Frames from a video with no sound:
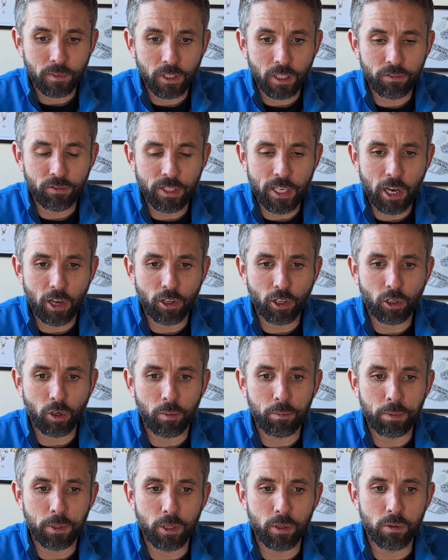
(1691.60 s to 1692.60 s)
the
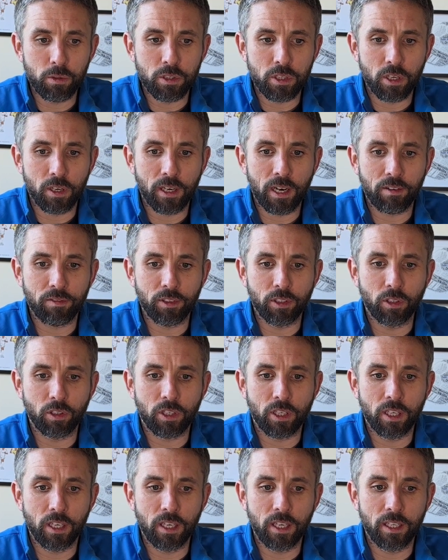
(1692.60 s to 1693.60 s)
computer and have a
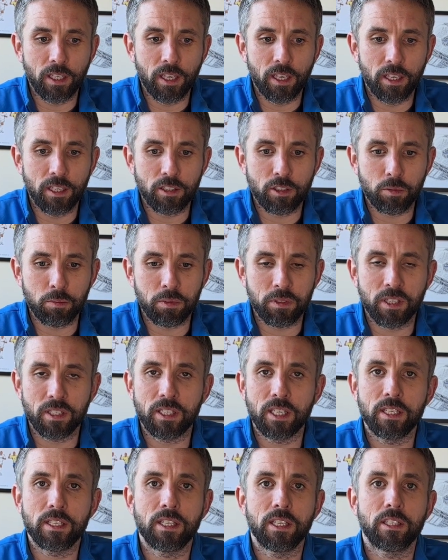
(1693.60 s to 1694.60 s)
look at some
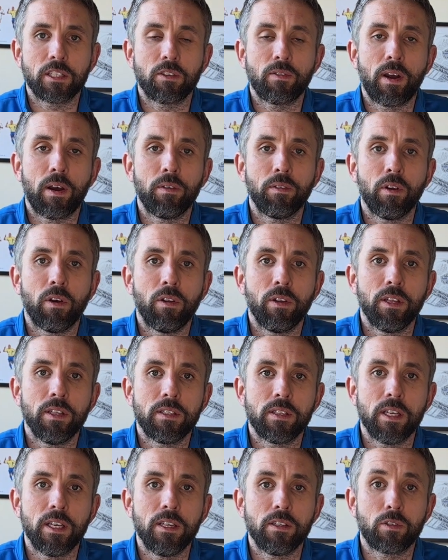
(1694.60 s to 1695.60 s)
statistics around all
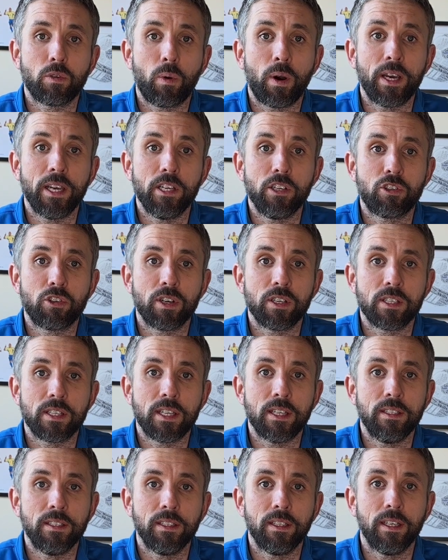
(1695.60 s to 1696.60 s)
this, it is quite
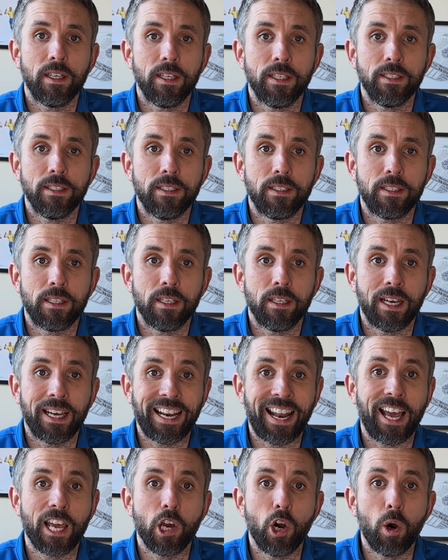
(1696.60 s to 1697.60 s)
interesting and
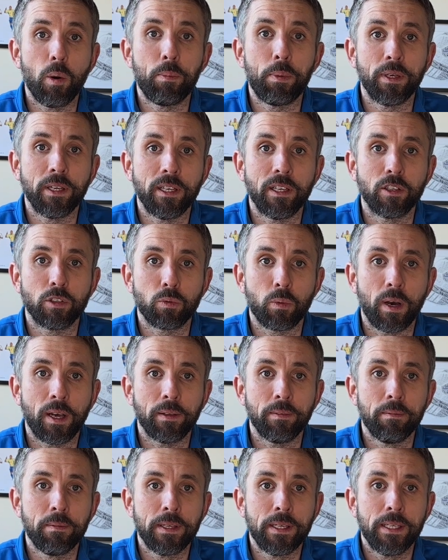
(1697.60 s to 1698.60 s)
eye-opening as
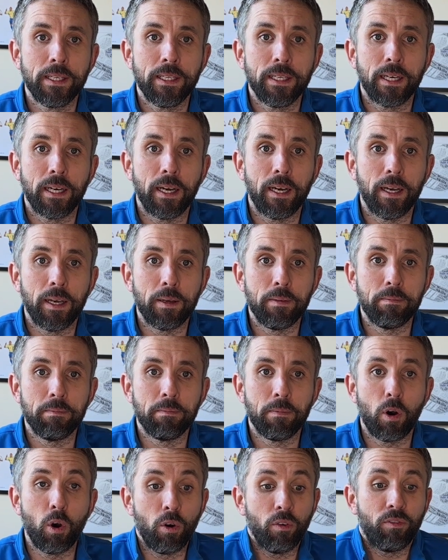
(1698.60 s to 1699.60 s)
well.
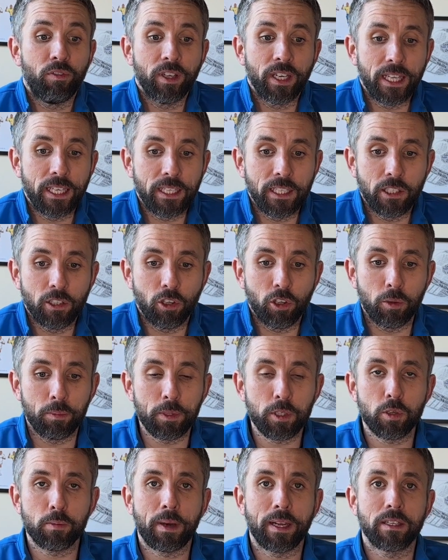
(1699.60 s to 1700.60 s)
Hopefully, there'll be
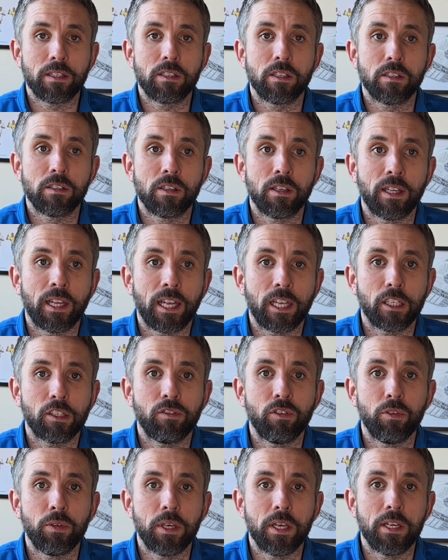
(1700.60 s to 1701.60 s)
some answers in the next
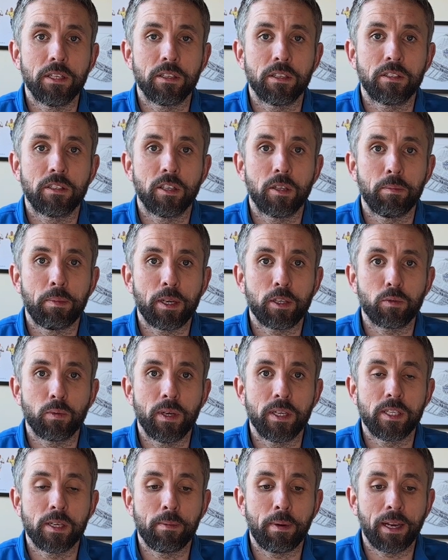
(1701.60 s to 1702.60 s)
few years as to the best
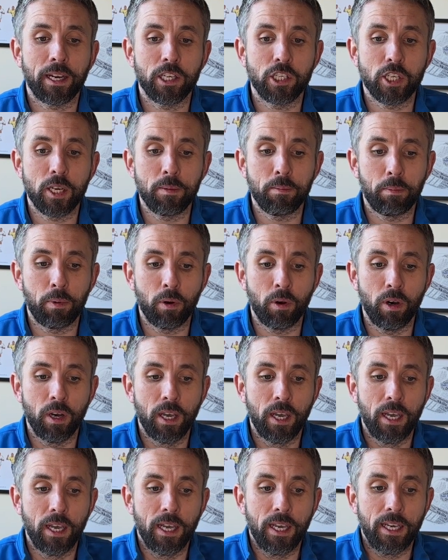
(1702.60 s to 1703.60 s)
way to manage it. But
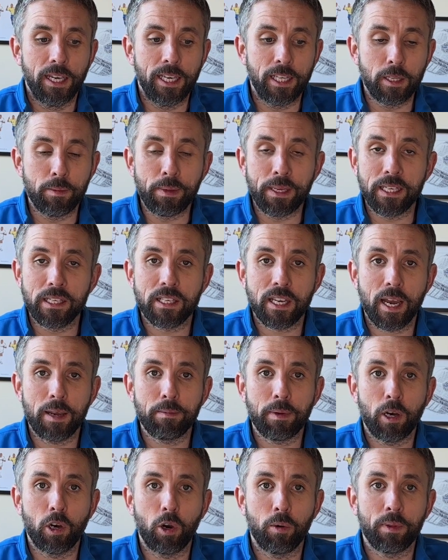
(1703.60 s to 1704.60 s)
in the
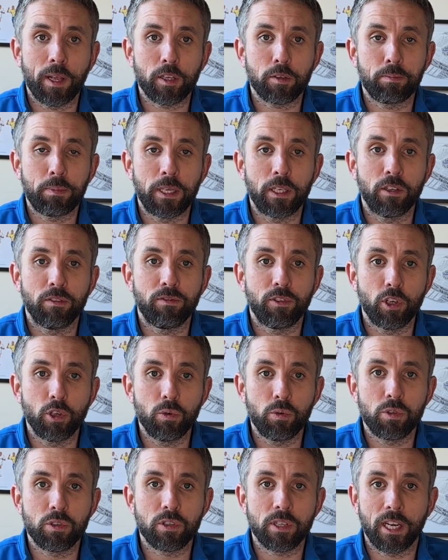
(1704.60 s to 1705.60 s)
meantime, I hope that's been of
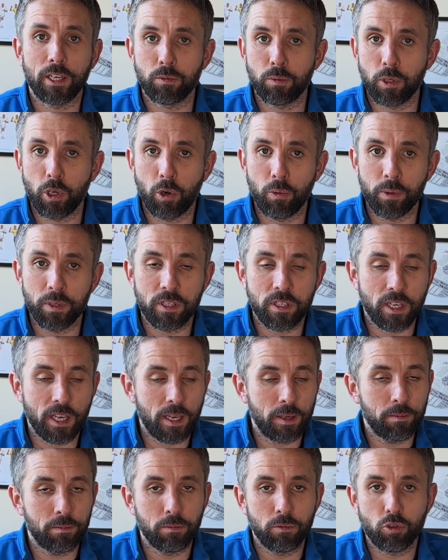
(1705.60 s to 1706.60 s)
use. As we always
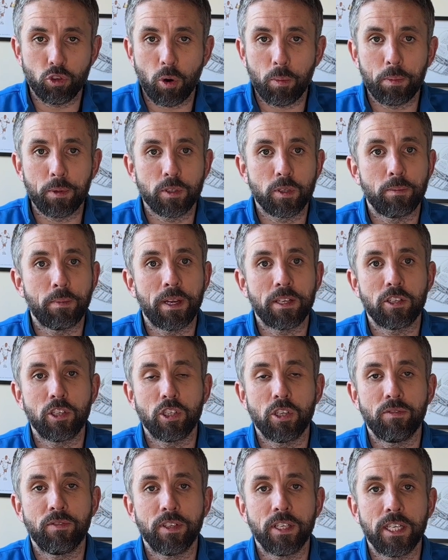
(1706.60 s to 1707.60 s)
say, drop us a
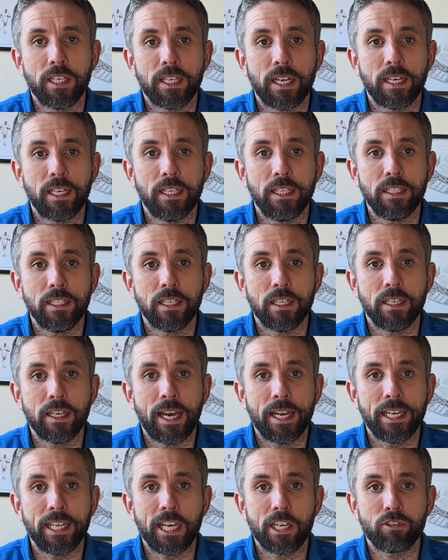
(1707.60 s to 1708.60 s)
message if you need
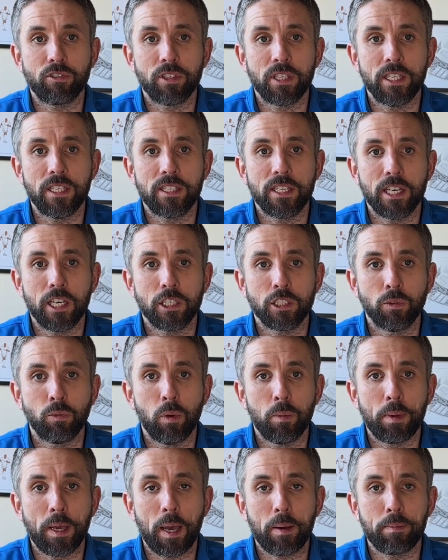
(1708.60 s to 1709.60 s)
any extra details, and
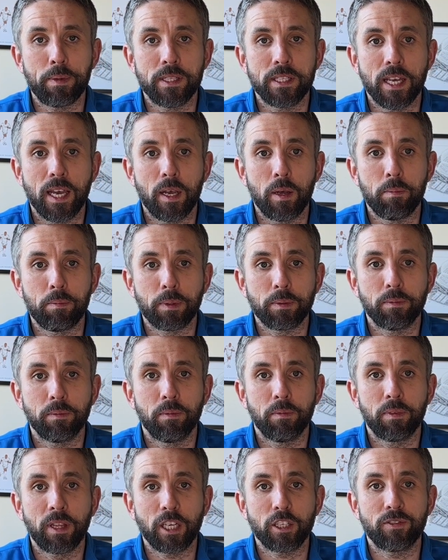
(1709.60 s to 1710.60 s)
we'll be happy to help.
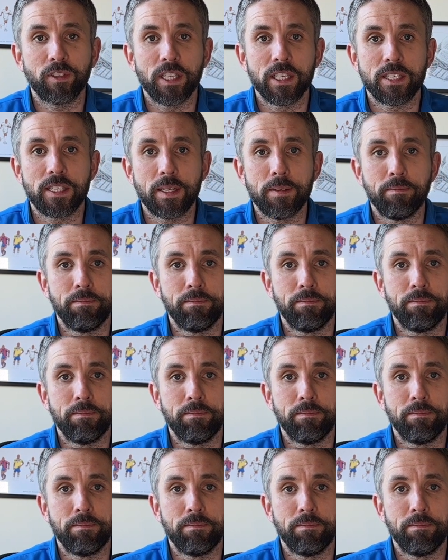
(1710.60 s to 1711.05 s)
Thanks for listening.